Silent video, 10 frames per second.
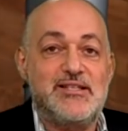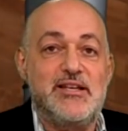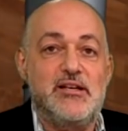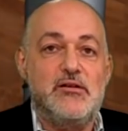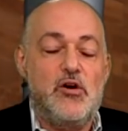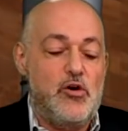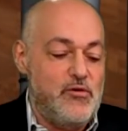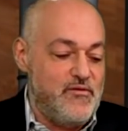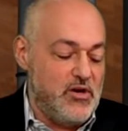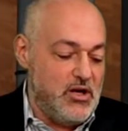it
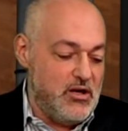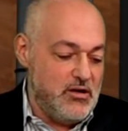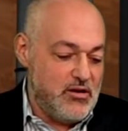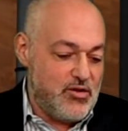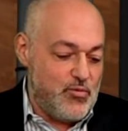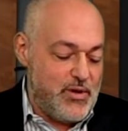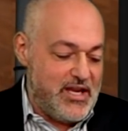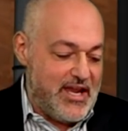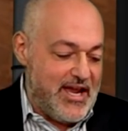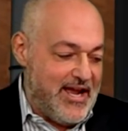over the
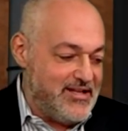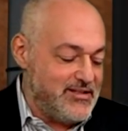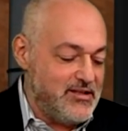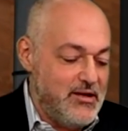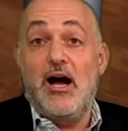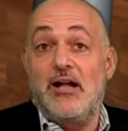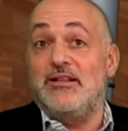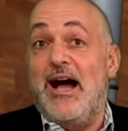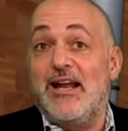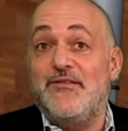weekend. A
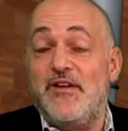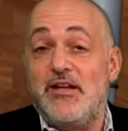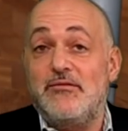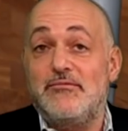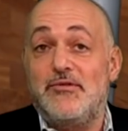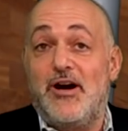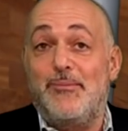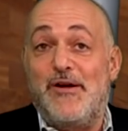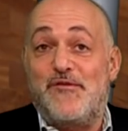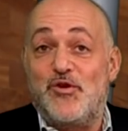lot of it on
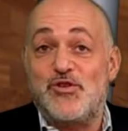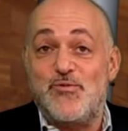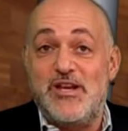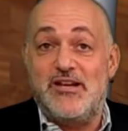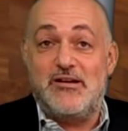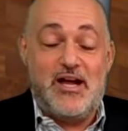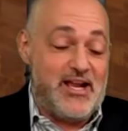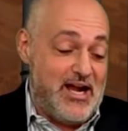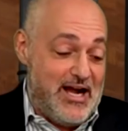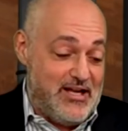my first read I
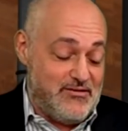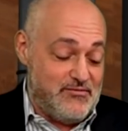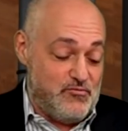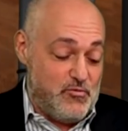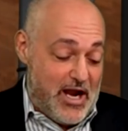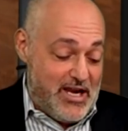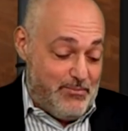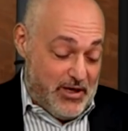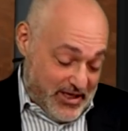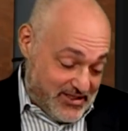got right,
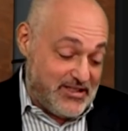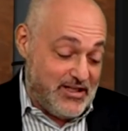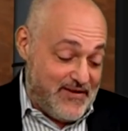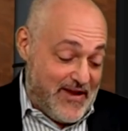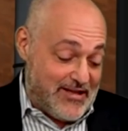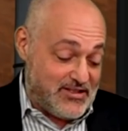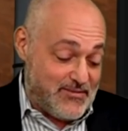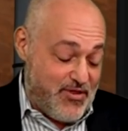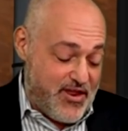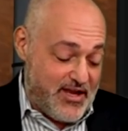but I did leave out some
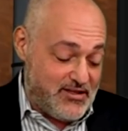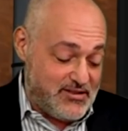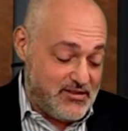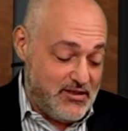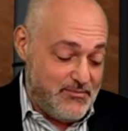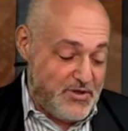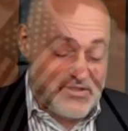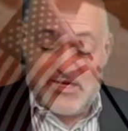things because I